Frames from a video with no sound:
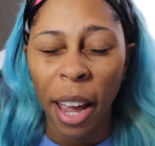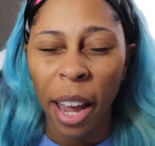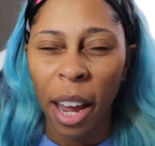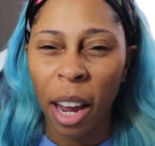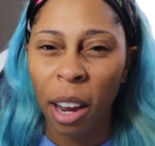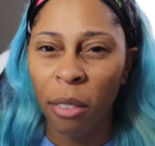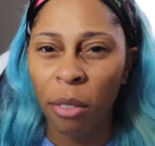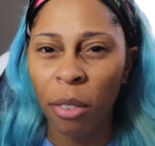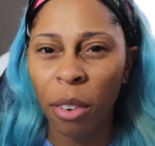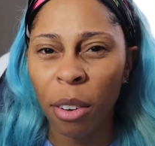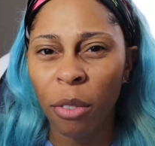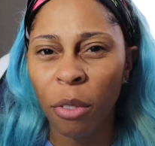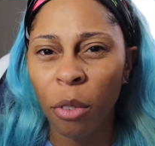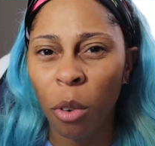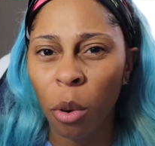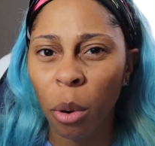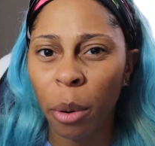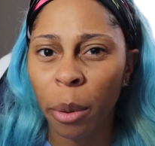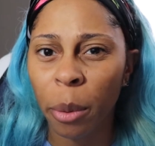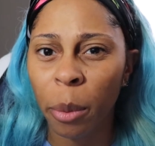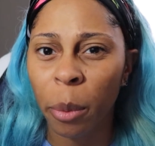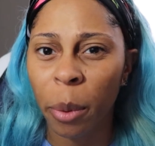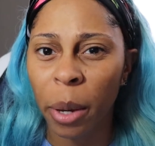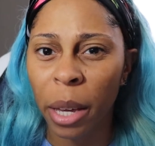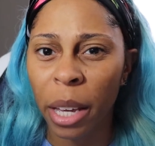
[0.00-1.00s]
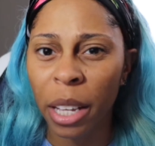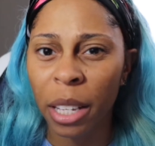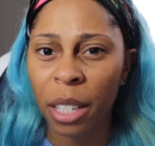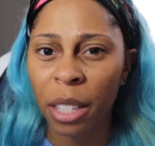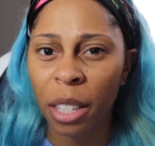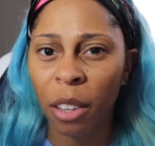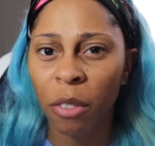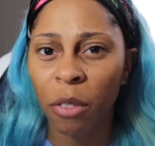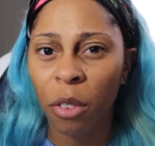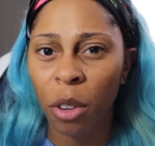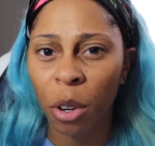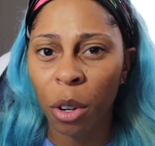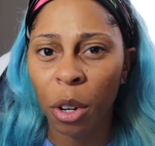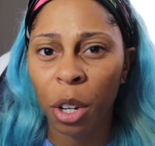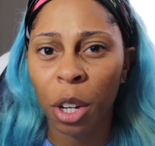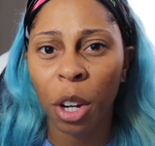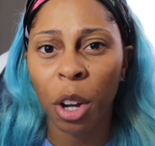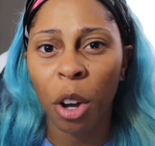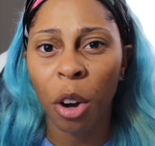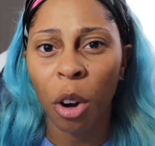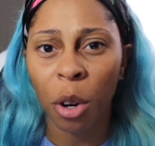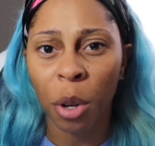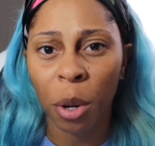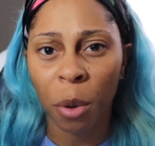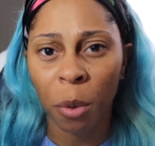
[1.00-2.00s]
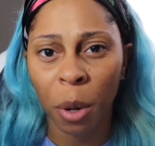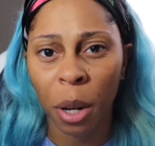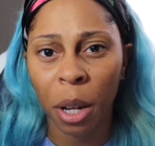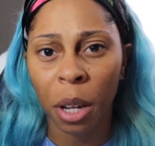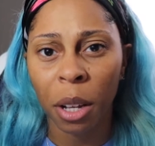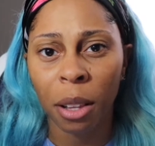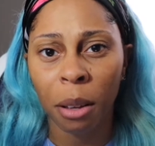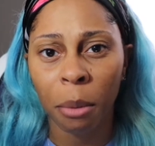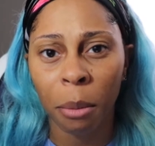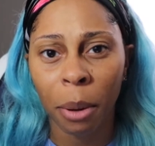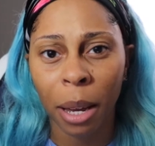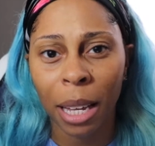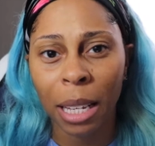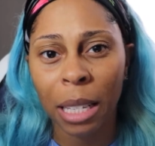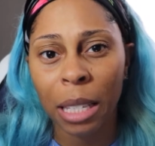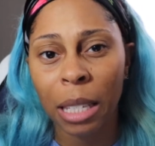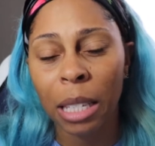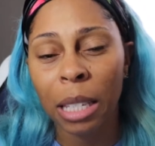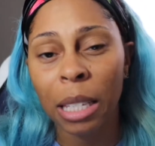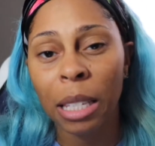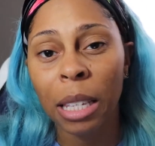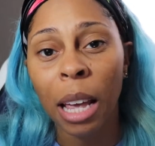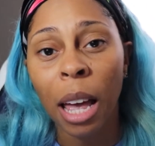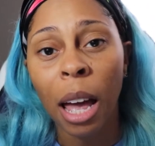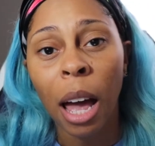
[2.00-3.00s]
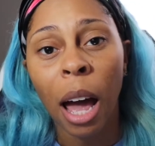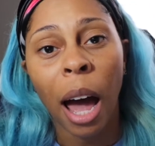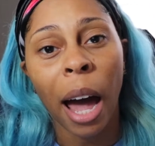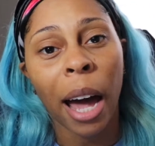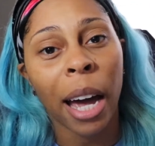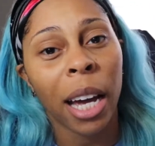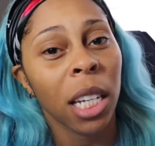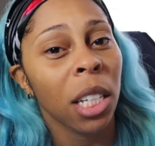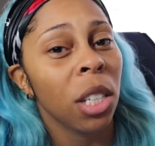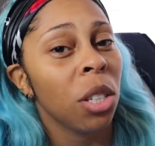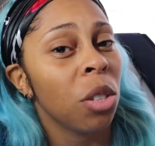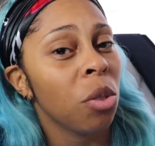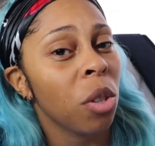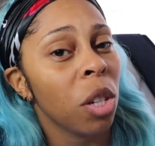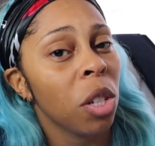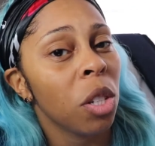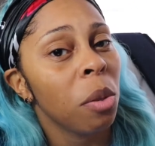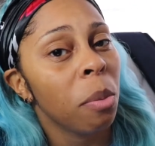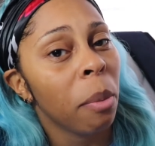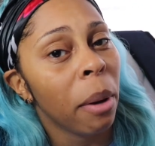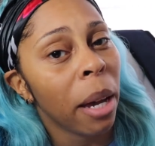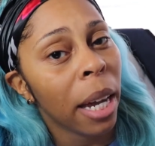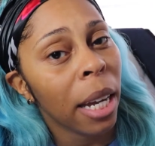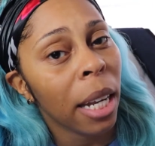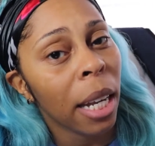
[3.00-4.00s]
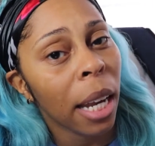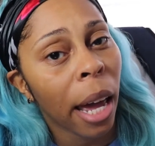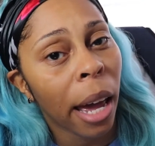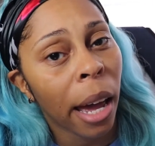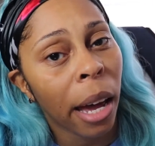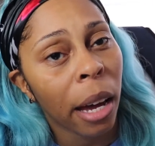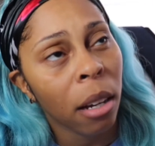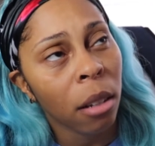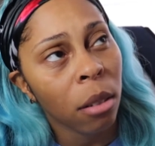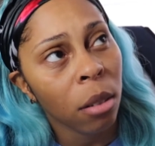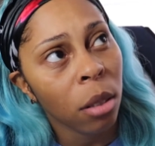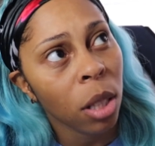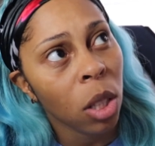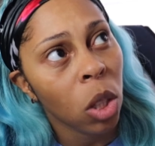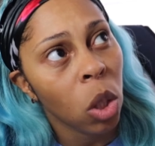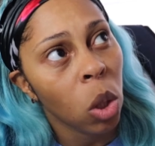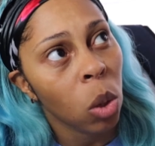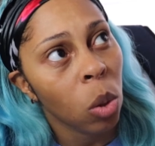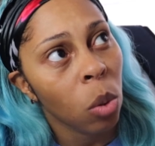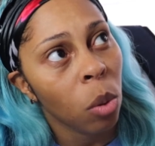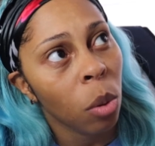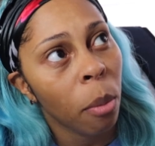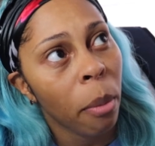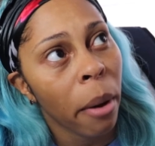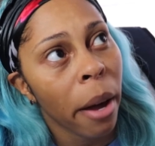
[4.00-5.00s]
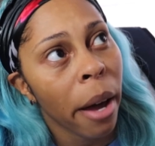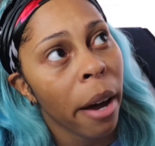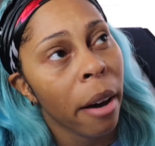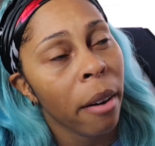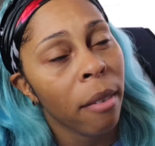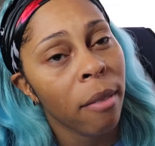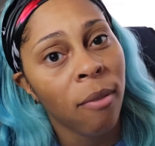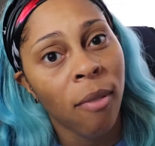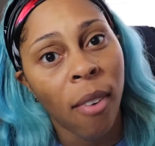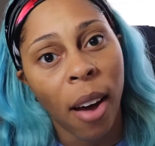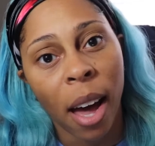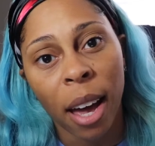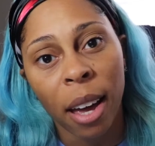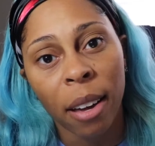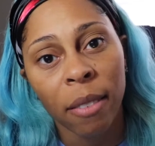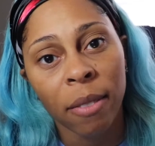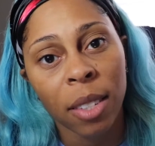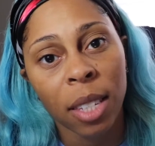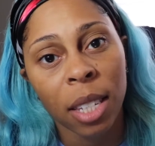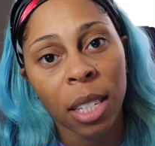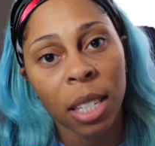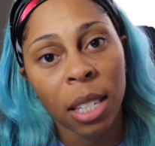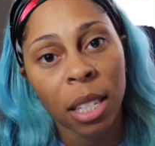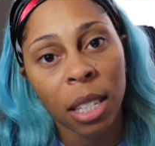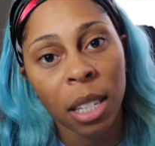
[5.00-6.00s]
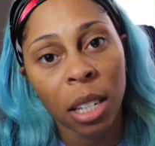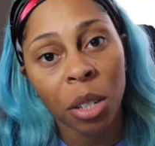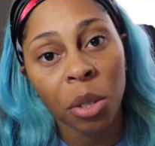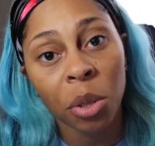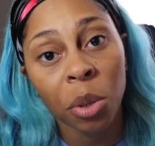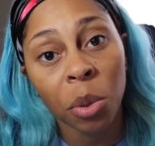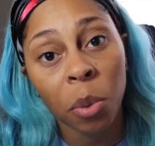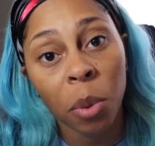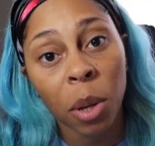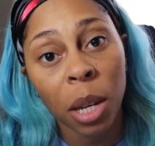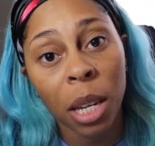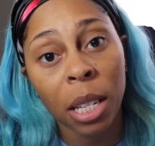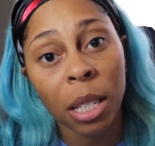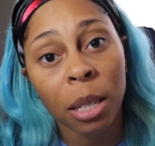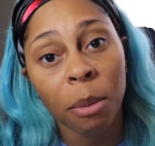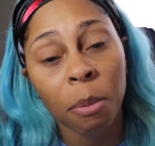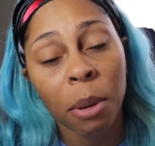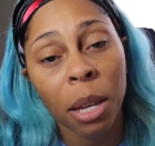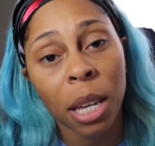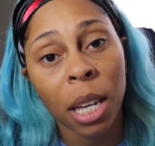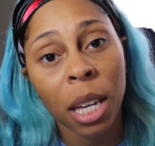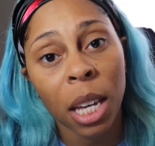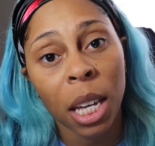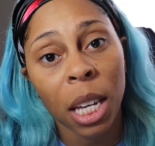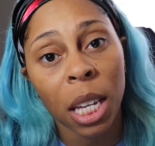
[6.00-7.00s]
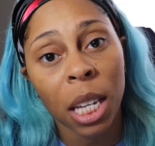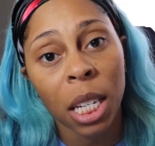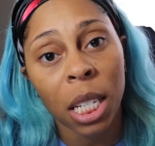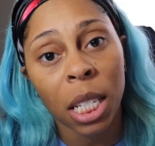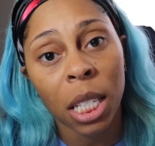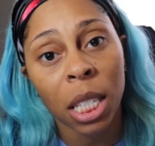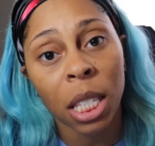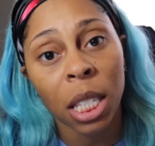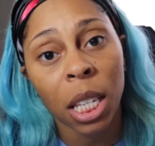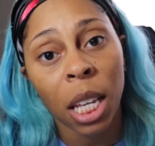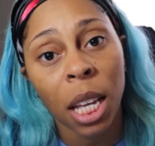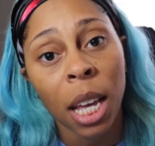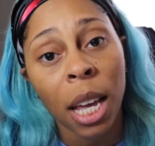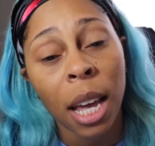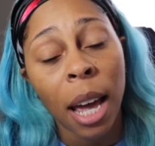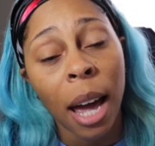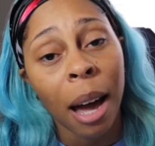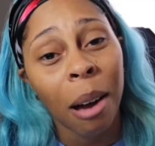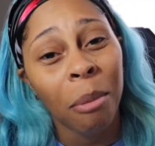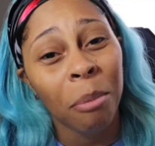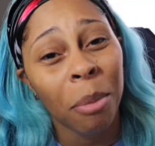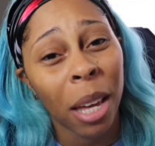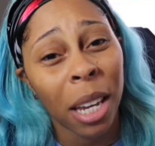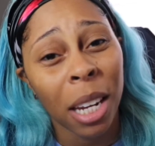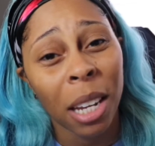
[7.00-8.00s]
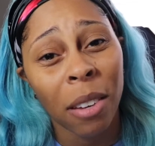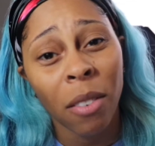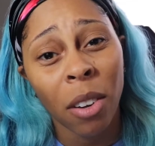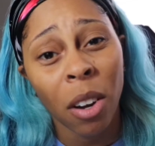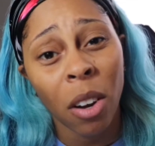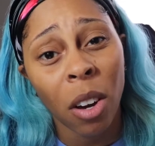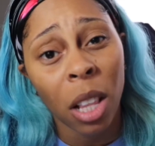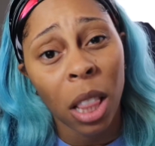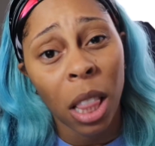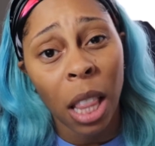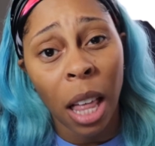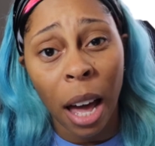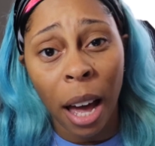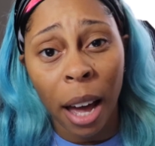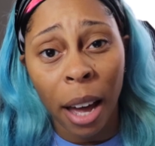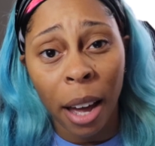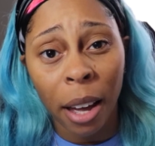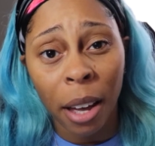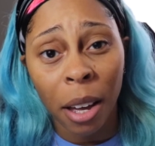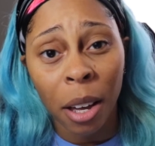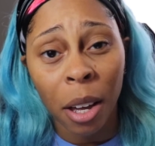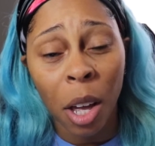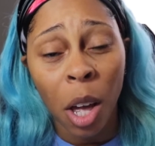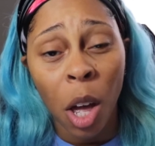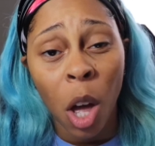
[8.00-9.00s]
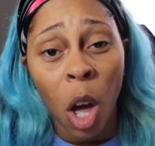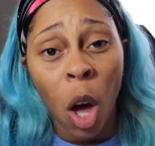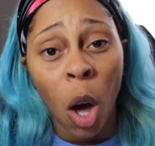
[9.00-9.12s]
every 4 weeks if you're going to go on a regular basis. I stretch mine out to about 5 to 6 weeks, because I'm not even gonna lie,